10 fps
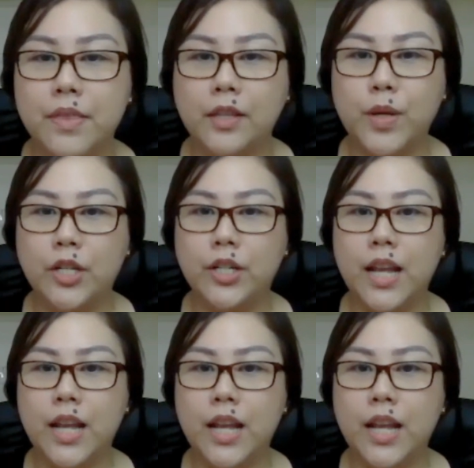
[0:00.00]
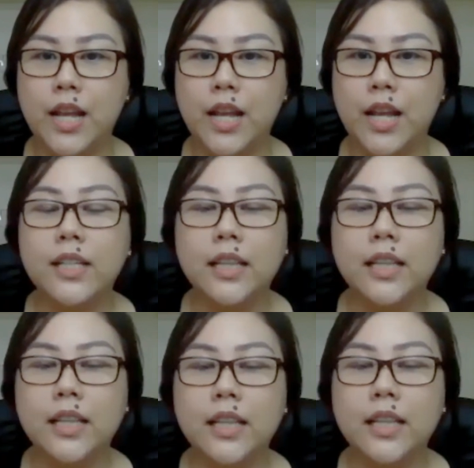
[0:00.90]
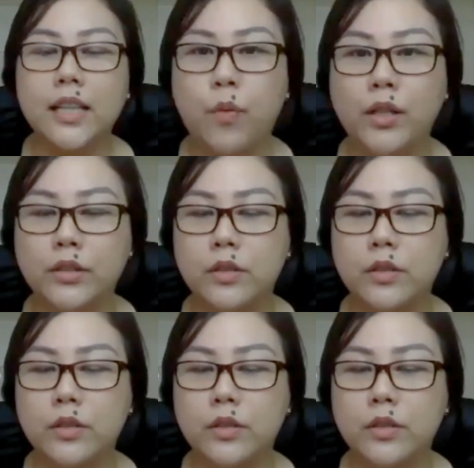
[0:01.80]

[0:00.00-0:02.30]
that we could actually utilize if you want